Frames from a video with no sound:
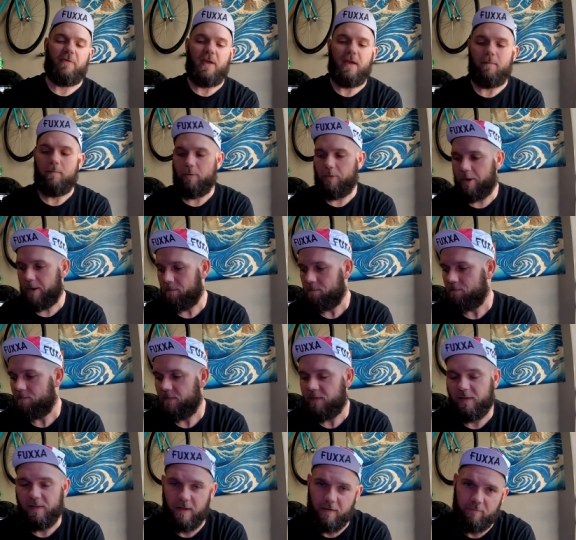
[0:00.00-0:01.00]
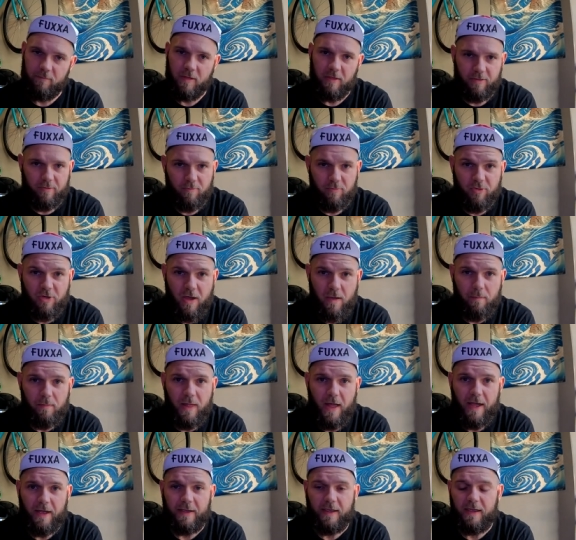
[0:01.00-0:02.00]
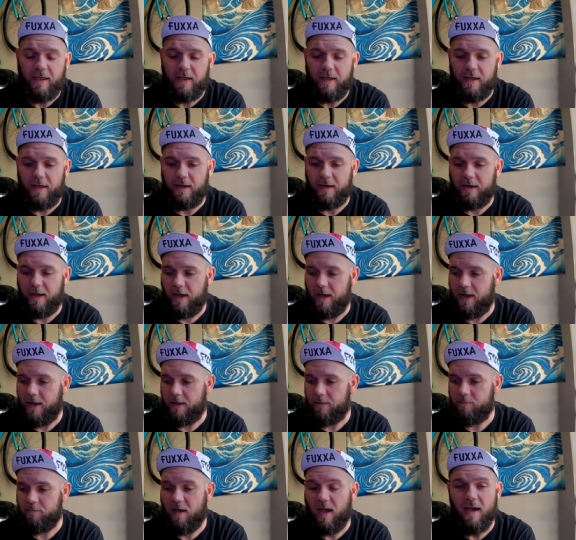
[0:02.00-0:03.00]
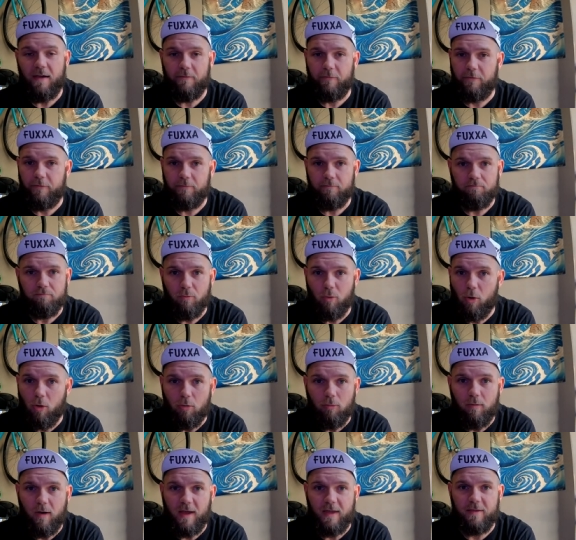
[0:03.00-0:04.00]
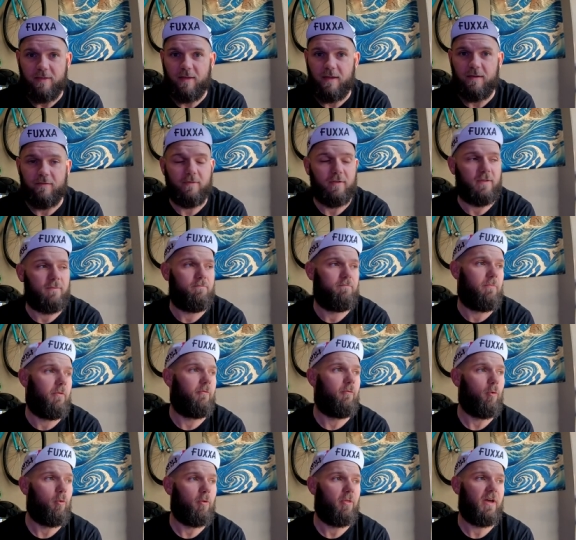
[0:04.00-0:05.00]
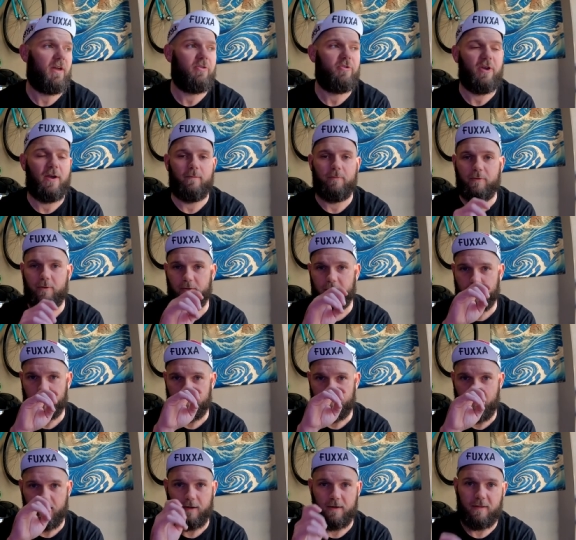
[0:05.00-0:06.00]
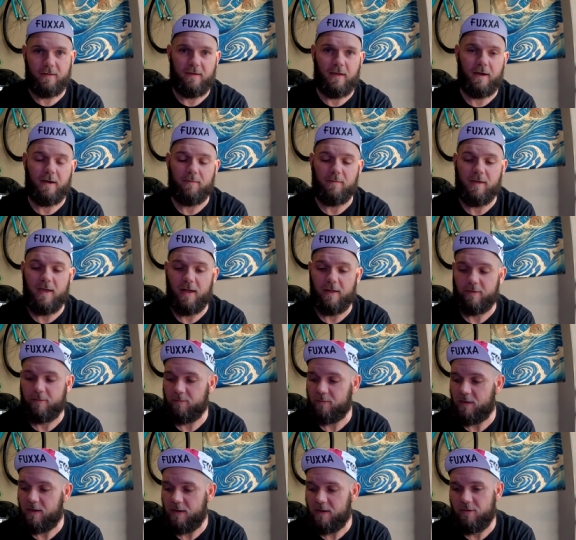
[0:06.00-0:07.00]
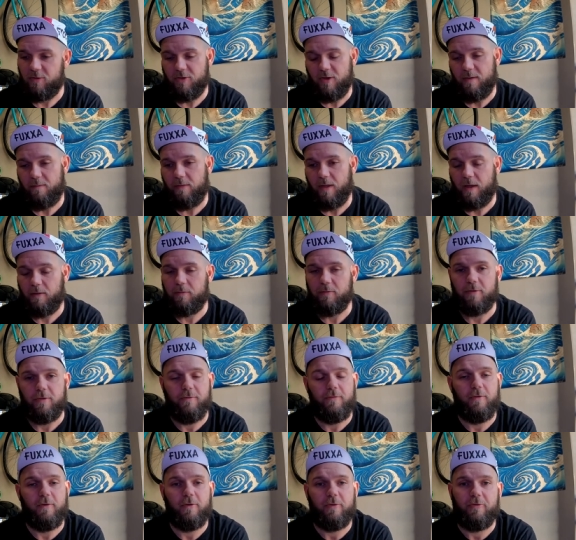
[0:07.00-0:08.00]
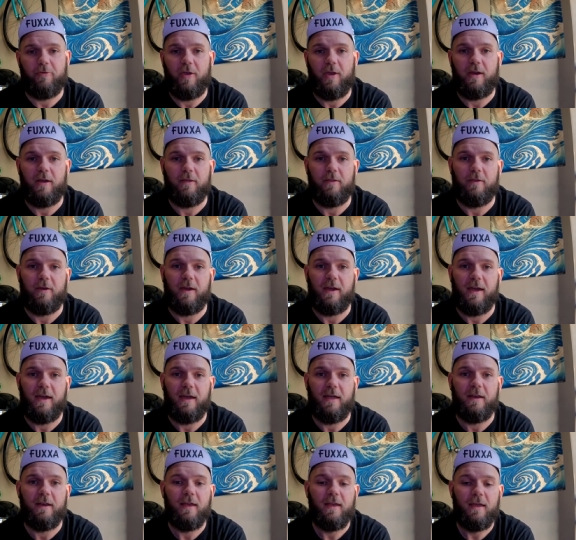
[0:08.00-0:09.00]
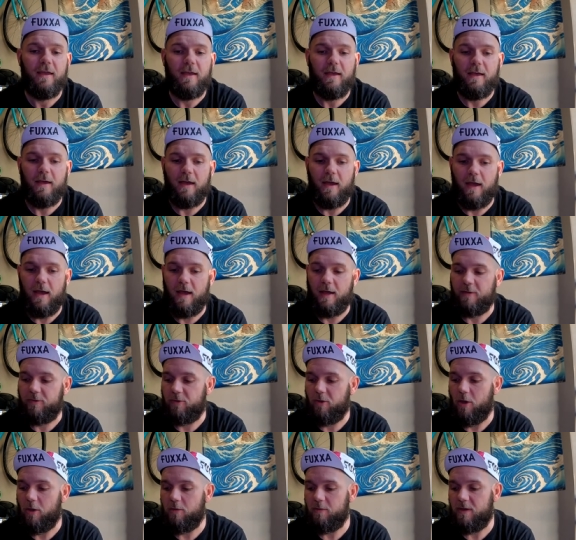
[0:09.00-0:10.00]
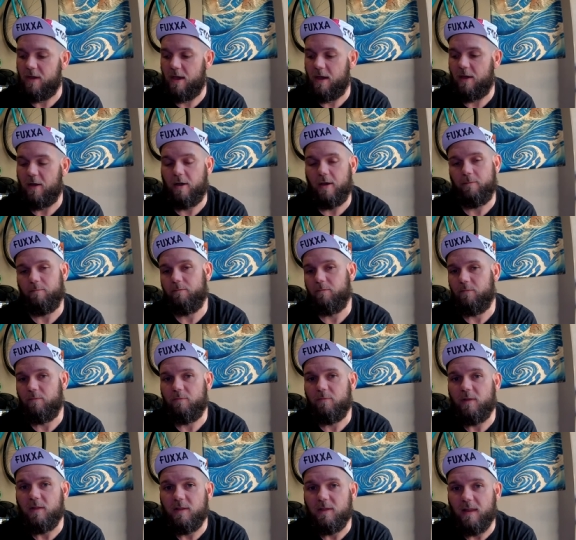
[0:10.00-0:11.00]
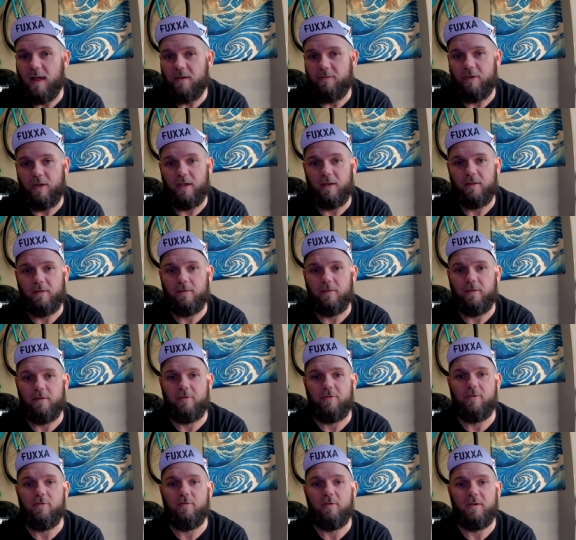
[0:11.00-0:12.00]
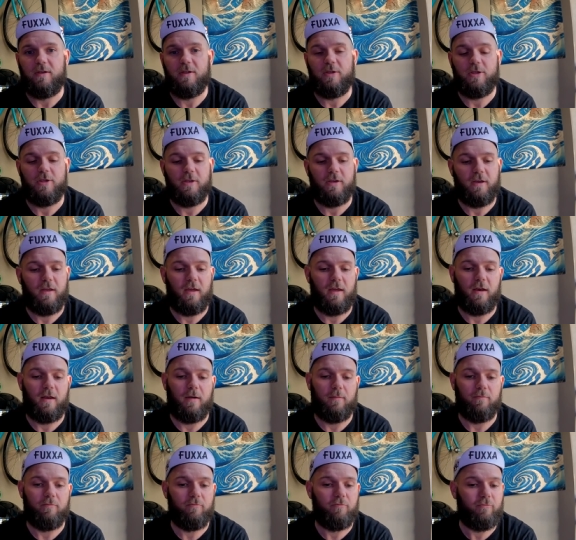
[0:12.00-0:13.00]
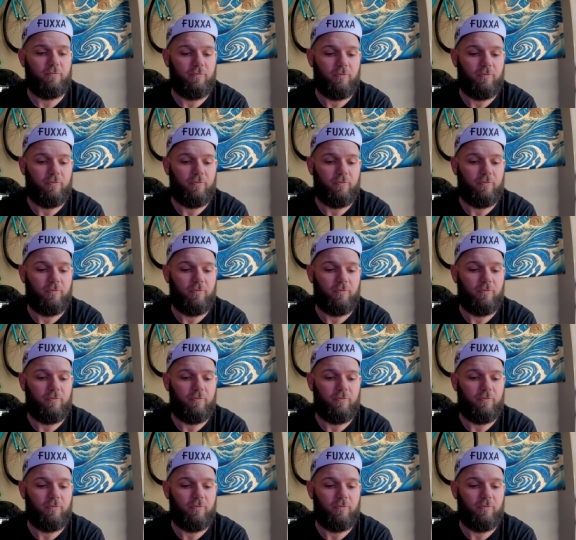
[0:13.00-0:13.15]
a fanboy, love me some Jet Black, and uh, have always, even before they jumped on and started sending me out some kit, Jet Black was the first trainer that I had. Uh, so yeah, I'm loving this new edition, and I'm